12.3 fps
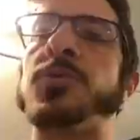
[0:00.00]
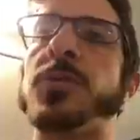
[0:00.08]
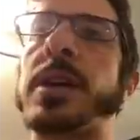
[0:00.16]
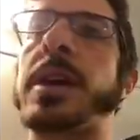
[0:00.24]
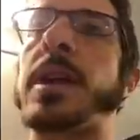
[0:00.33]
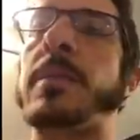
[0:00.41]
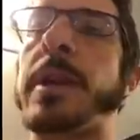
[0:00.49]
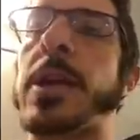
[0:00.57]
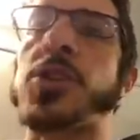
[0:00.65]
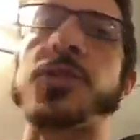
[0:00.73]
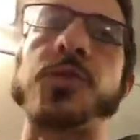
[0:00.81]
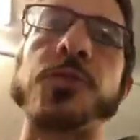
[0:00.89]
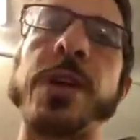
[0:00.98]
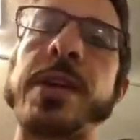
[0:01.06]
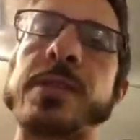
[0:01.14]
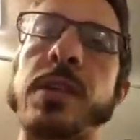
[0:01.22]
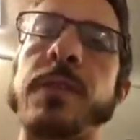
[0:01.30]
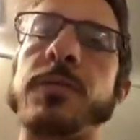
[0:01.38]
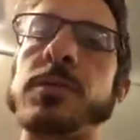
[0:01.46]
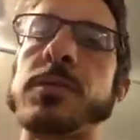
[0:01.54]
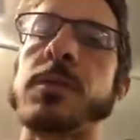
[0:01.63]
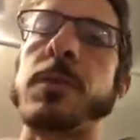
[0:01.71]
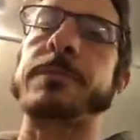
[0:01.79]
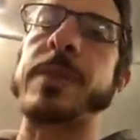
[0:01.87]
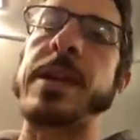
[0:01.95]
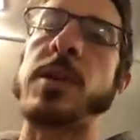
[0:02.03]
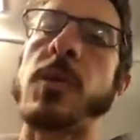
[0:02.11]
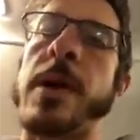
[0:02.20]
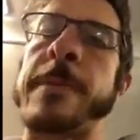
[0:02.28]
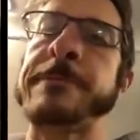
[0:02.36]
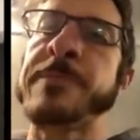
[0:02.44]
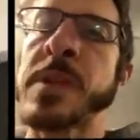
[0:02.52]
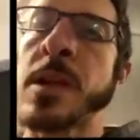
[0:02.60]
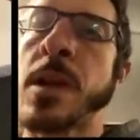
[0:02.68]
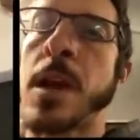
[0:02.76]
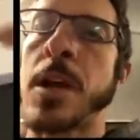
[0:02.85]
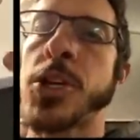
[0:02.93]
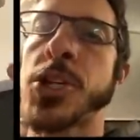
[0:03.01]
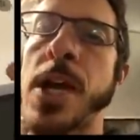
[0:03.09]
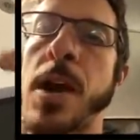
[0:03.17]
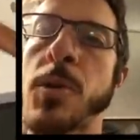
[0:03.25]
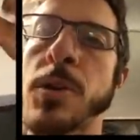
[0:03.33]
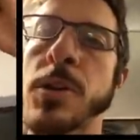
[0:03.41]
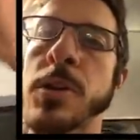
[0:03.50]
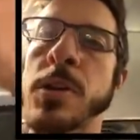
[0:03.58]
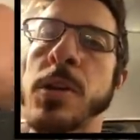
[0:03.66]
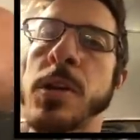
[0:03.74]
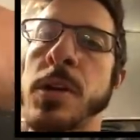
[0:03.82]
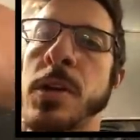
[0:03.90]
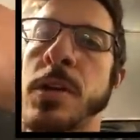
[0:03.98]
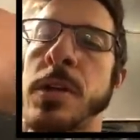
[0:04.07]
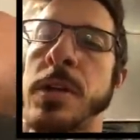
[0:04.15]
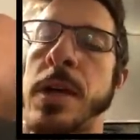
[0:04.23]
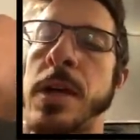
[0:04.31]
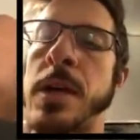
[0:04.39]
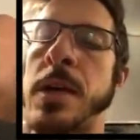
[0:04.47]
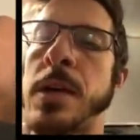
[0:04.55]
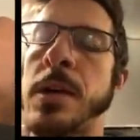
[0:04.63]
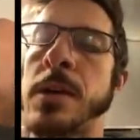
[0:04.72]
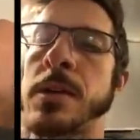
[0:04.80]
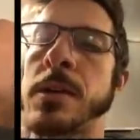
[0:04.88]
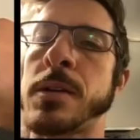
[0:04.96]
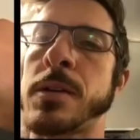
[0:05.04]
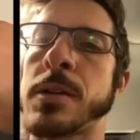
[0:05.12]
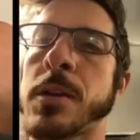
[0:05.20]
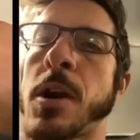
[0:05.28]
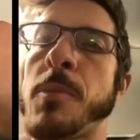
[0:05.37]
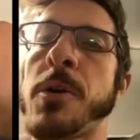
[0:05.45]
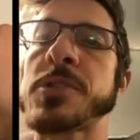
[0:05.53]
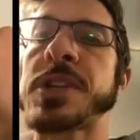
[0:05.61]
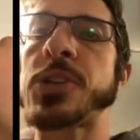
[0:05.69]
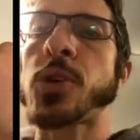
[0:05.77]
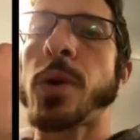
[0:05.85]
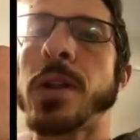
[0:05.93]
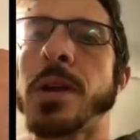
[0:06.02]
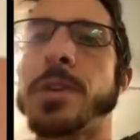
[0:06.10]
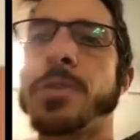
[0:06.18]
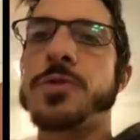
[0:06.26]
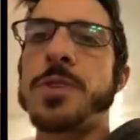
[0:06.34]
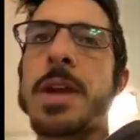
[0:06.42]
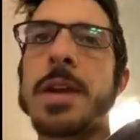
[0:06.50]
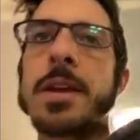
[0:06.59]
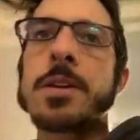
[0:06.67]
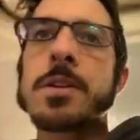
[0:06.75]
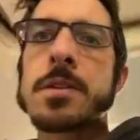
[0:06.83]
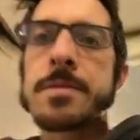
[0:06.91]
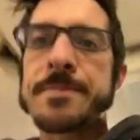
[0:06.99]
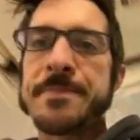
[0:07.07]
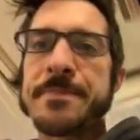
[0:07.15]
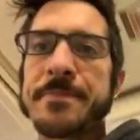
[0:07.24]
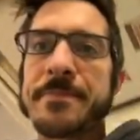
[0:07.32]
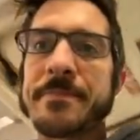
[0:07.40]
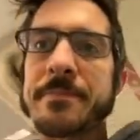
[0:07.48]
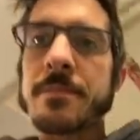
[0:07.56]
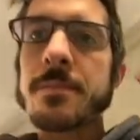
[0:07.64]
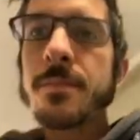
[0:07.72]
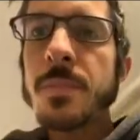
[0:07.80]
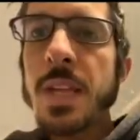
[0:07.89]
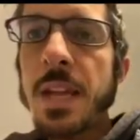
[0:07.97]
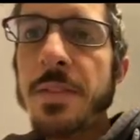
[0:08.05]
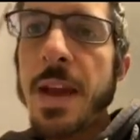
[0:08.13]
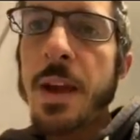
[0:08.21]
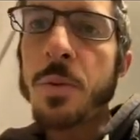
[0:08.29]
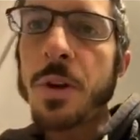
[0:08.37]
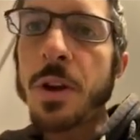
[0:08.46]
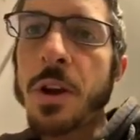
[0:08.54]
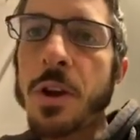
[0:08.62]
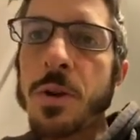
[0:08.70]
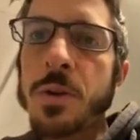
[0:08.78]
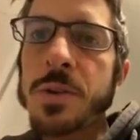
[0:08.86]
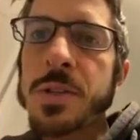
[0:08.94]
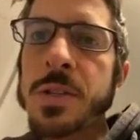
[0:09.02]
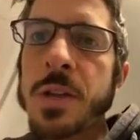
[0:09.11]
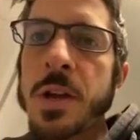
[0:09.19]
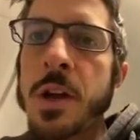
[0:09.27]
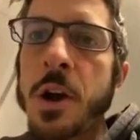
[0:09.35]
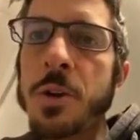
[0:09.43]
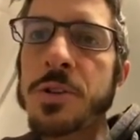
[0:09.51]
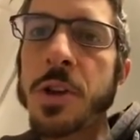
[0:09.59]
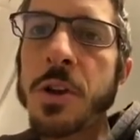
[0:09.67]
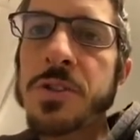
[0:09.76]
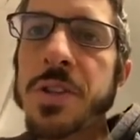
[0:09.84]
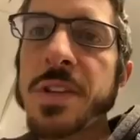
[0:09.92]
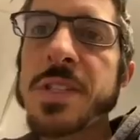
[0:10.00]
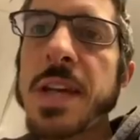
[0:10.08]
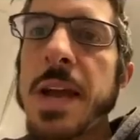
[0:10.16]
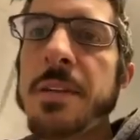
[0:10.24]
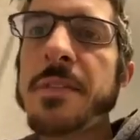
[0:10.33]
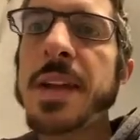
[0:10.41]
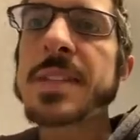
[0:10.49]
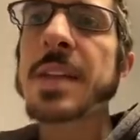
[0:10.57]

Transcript: really got to make sure the rig is level. So anyway, uh, shower, uh, composting toilet right here. And that one goes, hose goes to the side and vents